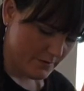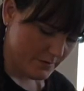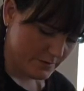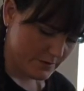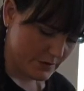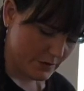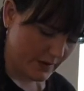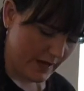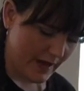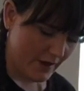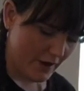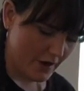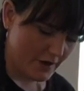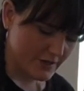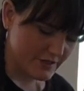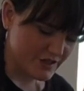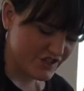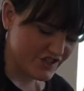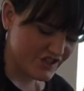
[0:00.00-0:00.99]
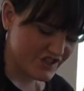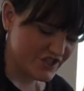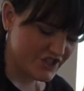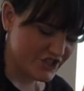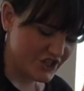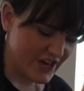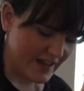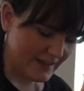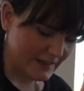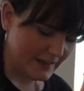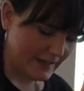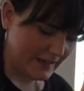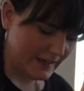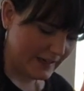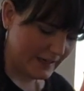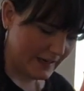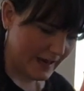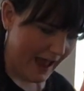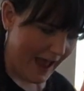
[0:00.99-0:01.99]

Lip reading: So again, artists, just gently